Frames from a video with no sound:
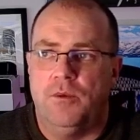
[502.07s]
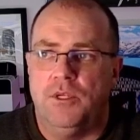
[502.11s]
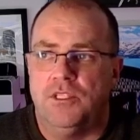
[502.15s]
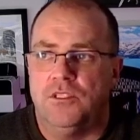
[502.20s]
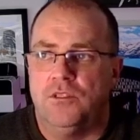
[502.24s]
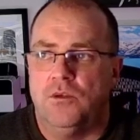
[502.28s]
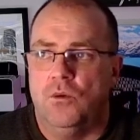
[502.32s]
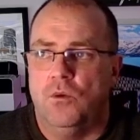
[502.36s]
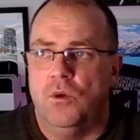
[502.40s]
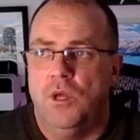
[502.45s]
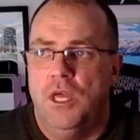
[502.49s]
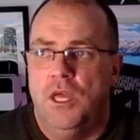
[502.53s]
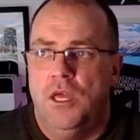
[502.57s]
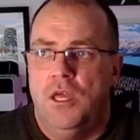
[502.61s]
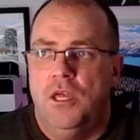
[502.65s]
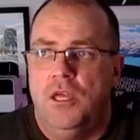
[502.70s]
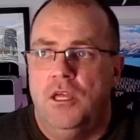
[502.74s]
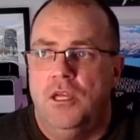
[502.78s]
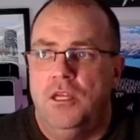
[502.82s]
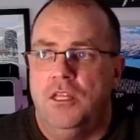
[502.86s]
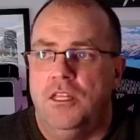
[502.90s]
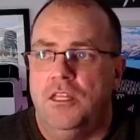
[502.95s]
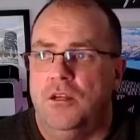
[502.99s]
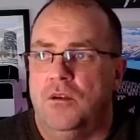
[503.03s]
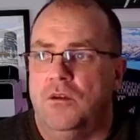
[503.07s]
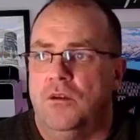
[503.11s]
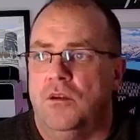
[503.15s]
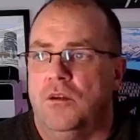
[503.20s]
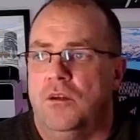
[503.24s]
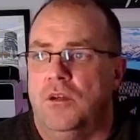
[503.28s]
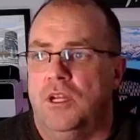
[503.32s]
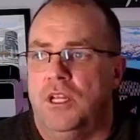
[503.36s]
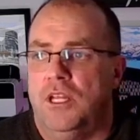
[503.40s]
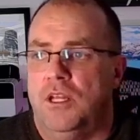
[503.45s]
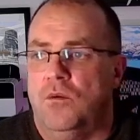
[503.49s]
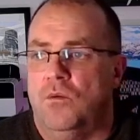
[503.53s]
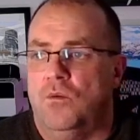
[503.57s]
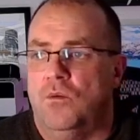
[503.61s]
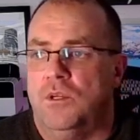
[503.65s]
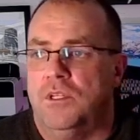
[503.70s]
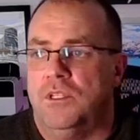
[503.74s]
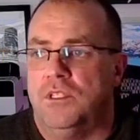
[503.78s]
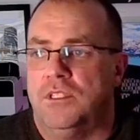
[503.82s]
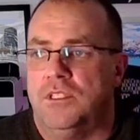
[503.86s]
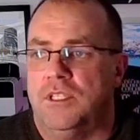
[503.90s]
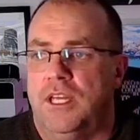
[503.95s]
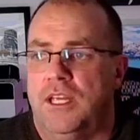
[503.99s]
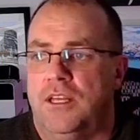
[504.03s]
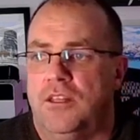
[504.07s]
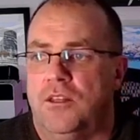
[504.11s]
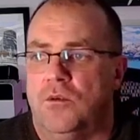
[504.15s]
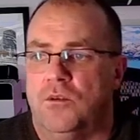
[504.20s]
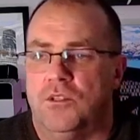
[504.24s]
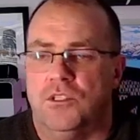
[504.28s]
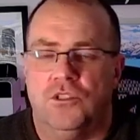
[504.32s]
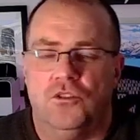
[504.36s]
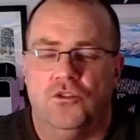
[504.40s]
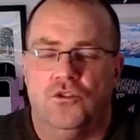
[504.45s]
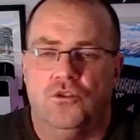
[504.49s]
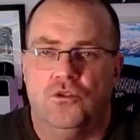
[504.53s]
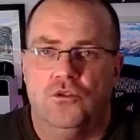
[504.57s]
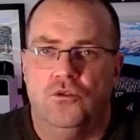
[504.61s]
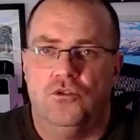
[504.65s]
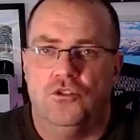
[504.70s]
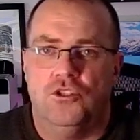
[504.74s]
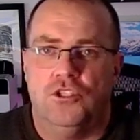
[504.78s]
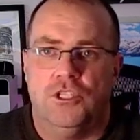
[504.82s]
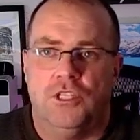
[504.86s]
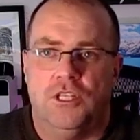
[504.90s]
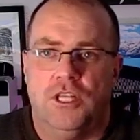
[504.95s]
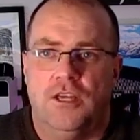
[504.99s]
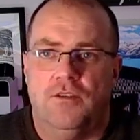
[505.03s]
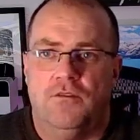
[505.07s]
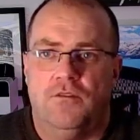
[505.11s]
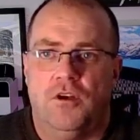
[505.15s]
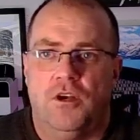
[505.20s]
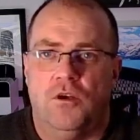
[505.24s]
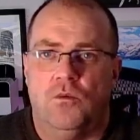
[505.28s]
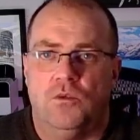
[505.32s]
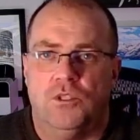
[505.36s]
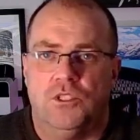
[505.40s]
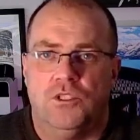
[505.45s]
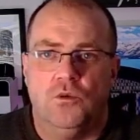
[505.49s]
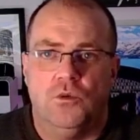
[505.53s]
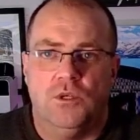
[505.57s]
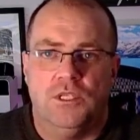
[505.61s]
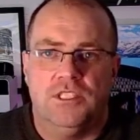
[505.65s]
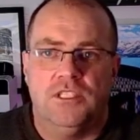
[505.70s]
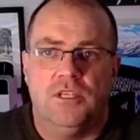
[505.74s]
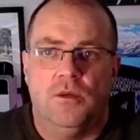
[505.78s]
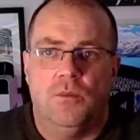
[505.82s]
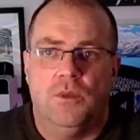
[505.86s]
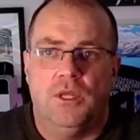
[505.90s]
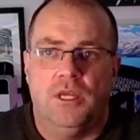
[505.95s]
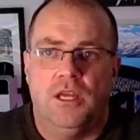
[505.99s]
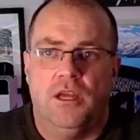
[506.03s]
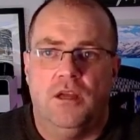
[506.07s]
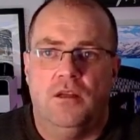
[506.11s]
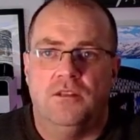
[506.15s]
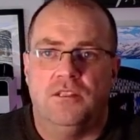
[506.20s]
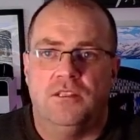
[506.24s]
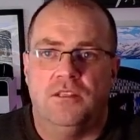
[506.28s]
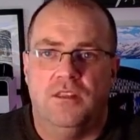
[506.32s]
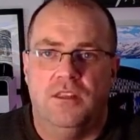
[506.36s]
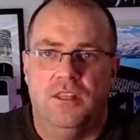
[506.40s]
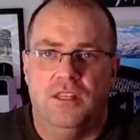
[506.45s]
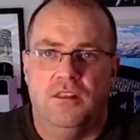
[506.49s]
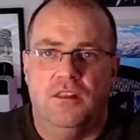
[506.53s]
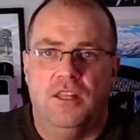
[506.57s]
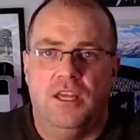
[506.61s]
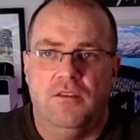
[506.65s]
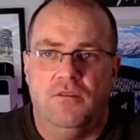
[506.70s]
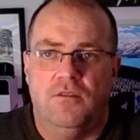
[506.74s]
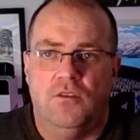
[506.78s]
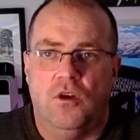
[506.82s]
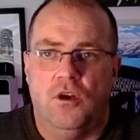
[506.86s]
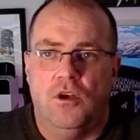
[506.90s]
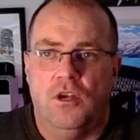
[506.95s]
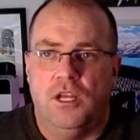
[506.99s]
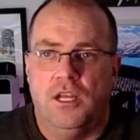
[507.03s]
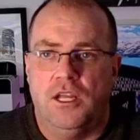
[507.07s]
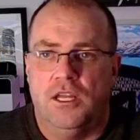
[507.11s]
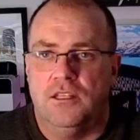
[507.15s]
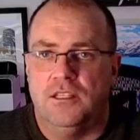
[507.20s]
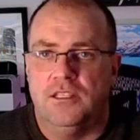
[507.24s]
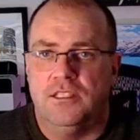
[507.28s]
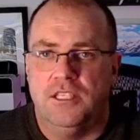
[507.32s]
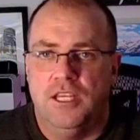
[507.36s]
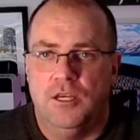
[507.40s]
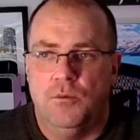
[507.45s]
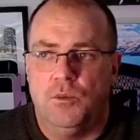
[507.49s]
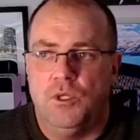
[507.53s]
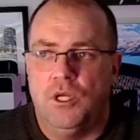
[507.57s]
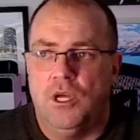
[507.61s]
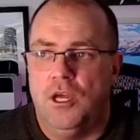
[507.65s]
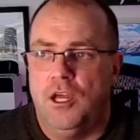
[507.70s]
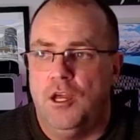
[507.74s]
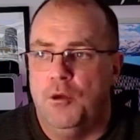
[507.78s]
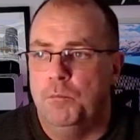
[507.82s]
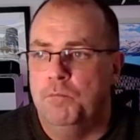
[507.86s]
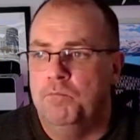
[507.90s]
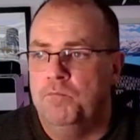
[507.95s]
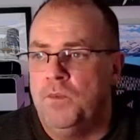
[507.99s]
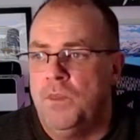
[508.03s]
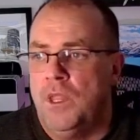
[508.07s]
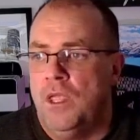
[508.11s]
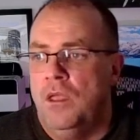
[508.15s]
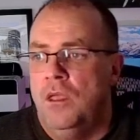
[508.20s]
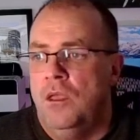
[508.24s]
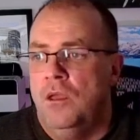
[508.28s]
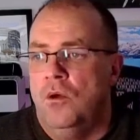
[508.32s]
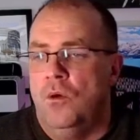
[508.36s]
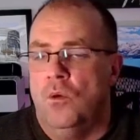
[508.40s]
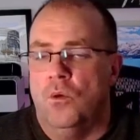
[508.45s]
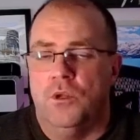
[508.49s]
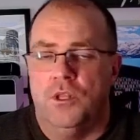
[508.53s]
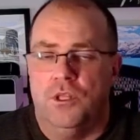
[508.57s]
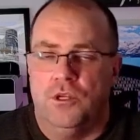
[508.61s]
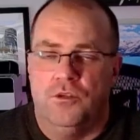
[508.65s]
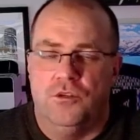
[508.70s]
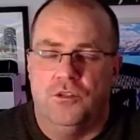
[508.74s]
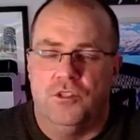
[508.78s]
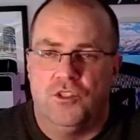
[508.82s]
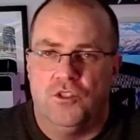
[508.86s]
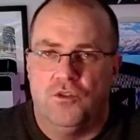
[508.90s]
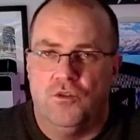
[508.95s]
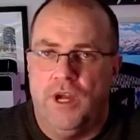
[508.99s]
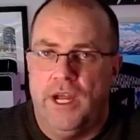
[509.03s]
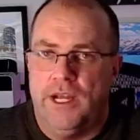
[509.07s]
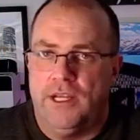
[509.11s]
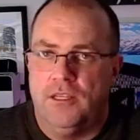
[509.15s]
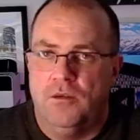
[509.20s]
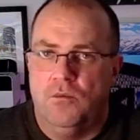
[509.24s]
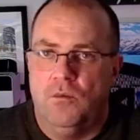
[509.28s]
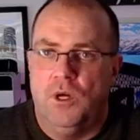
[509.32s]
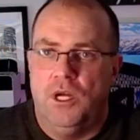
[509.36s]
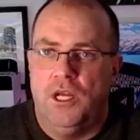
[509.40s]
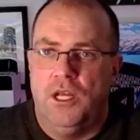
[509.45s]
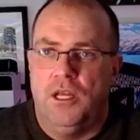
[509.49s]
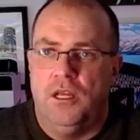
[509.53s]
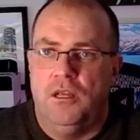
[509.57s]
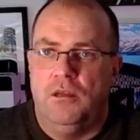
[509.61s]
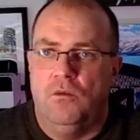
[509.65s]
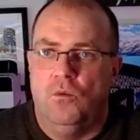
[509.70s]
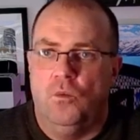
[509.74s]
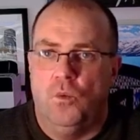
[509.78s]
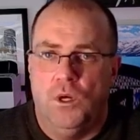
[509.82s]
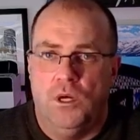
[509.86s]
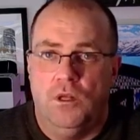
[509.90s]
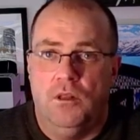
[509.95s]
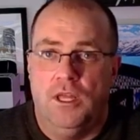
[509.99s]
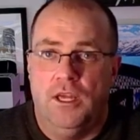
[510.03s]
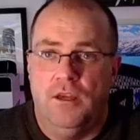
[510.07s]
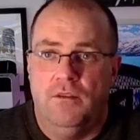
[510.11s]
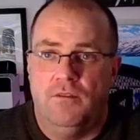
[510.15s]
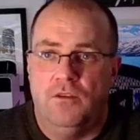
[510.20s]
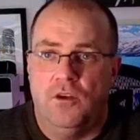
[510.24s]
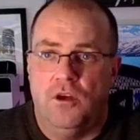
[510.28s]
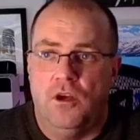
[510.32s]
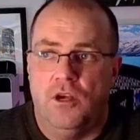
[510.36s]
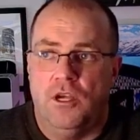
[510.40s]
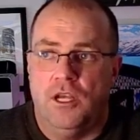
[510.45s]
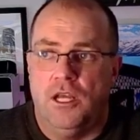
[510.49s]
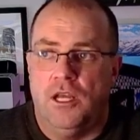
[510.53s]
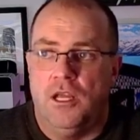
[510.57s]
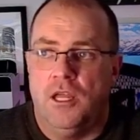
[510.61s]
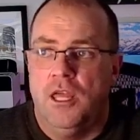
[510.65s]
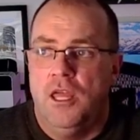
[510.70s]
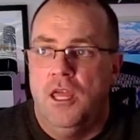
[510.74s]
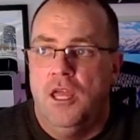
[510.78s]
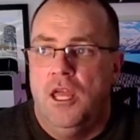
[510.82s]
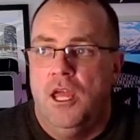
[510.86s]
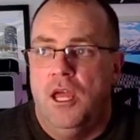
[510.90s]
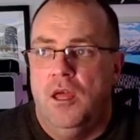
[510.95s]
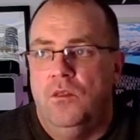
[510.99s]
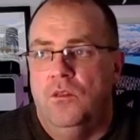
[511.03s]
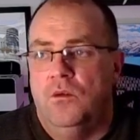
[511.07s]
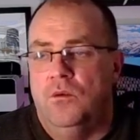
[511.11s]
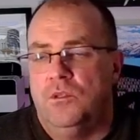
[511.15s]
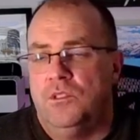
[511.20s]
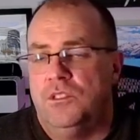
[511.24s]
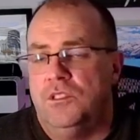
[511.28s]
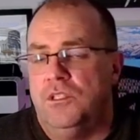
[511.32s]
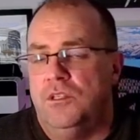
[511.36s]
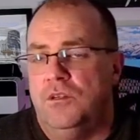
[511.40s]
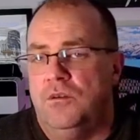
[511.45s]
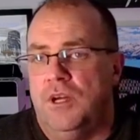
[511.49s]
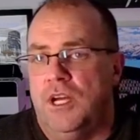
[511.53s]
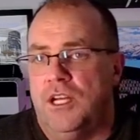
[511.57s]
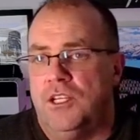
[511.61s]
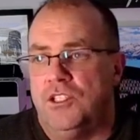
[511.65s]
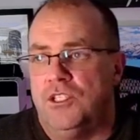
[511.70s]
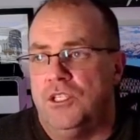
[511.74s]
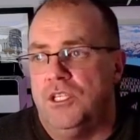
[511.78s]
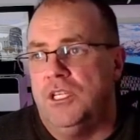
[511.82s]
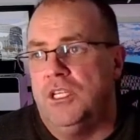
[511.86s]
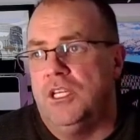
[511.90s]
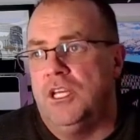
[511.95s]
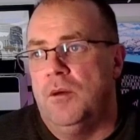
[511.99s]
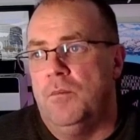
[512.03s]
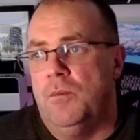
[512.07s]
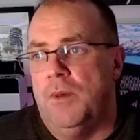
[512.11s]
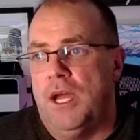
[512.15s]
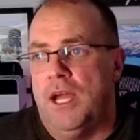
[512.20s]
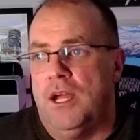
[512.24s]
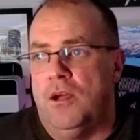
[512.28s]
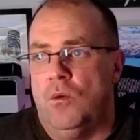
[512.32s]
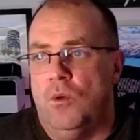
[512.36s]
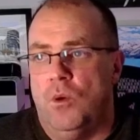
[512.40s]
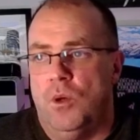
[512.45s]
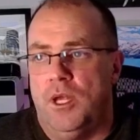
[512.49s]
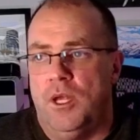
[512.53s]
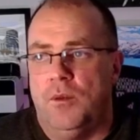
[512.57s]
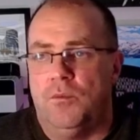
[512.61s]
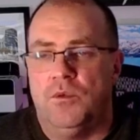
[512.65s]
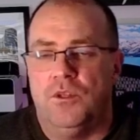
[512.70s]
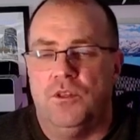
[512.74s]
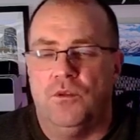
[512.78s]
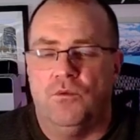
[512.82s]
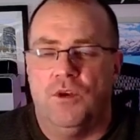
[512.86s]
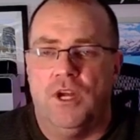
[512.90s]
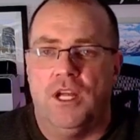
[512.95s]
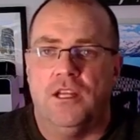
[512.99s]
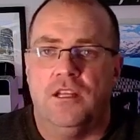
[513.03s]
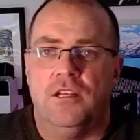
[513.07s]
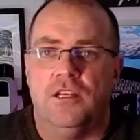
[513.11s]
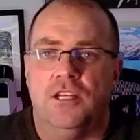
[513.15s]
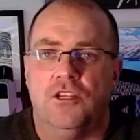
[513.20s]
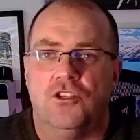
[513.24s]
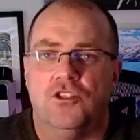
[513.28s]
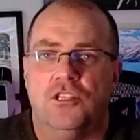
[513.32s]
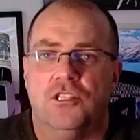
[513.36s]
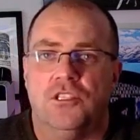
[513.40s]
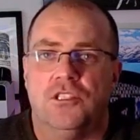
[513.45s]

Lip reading: So there was intrusion, the lifeguard was doing something else and then lifeguarding at the same time, or they're distracted while lifeguarding, and those 2 actually come back all the way up to the recognition.